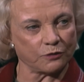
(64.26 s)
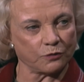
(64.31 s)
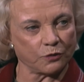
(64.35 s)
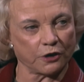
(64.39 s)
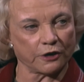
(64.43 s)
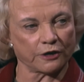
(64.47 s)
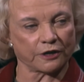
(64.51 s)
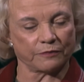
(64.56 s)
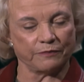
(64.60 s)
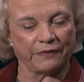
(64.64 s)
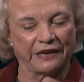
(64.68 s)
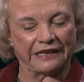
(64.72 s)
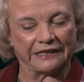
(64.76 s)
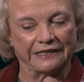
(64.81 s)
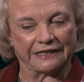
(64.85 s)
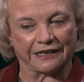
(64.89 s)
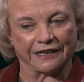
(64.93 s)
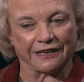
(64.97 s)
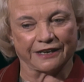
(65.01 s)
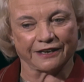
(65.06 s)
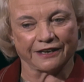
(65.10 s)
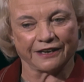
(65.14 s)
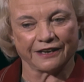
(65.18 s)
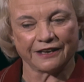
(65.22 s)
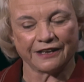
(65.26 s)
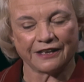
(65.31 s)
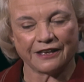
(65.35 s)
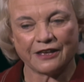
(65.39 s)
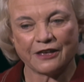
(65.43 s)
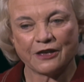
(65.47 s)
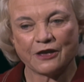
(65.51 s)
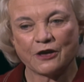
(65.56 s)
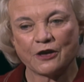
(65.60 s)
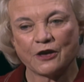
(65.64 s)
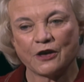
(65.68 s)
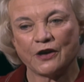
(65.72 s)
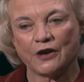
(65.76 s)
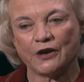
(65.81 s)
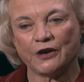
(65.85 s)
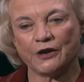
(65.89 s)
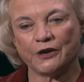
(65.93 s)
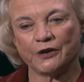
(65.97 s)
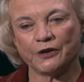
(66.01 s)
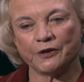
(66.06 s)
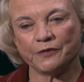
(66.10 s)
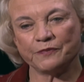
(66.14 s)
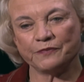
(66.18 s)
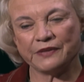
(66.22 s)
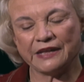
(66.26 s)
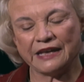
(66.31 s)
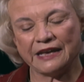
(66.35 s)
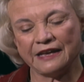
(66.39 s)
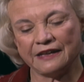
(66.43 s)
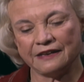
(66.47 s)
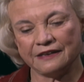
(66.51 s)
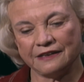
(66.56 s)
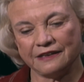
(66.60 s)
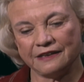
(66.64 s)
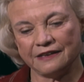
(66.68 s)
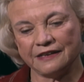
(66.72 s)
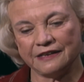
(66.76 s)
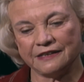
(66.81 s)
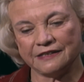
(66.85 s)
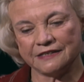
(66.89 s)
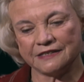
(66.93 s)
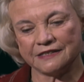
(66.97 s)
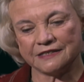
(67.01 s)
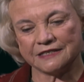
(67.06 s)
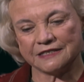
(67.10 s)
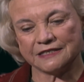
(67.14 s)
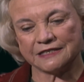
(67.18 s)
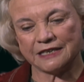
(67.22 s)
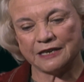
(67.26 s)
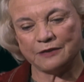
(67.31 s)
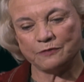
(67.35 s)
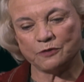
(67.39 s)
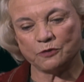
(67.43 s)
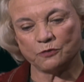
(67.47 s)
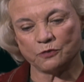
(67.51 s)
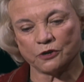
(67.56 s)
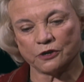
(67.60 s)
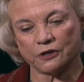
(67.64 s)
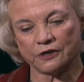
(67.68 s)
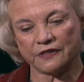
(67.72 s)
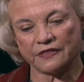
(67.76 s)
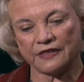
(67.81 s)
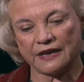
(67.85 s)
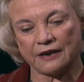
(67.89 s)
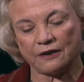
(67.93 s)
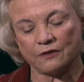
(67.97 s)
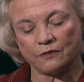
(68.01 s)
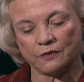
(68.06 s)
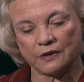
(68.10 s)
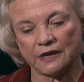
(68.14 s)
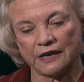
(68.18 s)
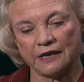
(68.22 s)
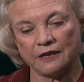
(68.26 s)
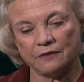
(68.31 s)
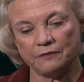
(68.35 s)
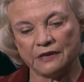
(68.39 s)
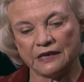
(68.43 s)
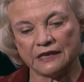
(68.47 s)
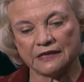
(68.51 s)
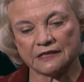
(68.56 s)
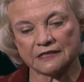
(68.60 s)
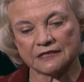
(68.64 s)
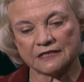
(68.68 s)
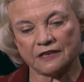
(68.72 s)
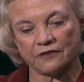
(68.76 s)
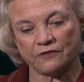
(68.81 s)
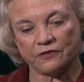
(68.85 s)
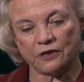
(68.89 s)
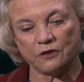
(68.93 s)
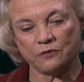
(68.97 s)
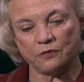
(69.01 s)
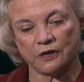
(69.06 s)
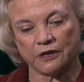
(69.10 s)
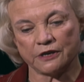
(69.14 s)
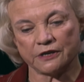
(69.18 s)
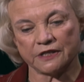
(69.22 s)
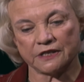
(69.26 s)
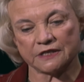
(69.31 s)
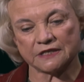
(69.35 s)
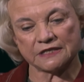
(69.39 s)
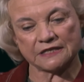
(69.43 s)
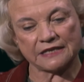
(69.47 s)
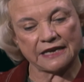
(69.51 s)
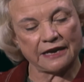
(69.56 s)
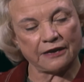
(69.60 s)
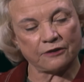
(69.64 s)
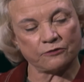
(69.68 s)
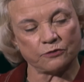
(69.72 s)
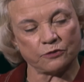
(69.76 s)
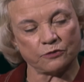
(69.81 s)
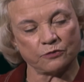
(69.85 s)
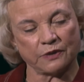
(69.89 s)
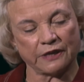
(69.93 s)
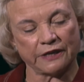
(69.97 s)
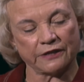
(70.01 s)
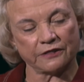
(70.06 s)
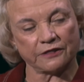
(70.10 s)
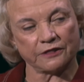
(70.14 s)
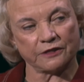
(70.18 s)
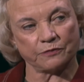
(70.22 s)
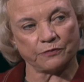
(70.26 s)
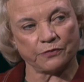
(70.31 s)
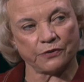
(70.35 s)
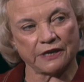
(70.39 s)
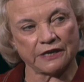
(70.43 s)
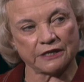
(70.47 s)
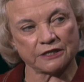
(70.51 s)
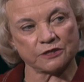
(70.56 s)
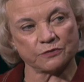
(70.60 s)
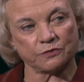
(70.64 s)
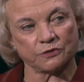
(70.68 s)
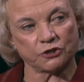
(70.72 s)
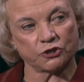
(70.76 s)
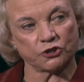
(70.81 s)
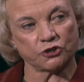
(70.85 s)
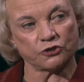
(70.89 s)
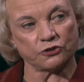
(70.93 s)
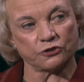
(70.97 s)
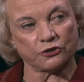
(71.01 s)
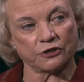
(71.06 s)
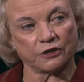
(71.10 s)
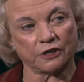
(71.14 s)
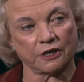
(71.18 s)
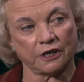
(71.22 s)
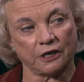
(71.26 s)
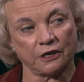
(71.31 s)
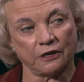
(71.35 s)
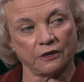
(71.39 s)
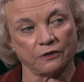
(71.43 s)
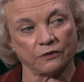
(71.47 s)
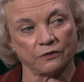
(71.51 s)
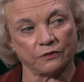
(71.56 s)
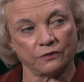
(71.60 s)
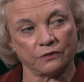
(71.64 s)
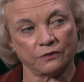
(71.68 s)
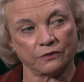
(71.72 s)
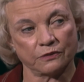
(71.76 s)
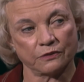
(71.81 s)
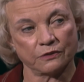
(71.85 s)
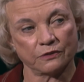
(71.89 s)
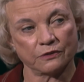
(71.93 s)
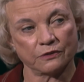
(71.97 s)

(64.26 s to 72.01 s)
the work be done. Um, and it didn't seem to work that way because everywhere that Sandra went, the press was sure to go. Sure.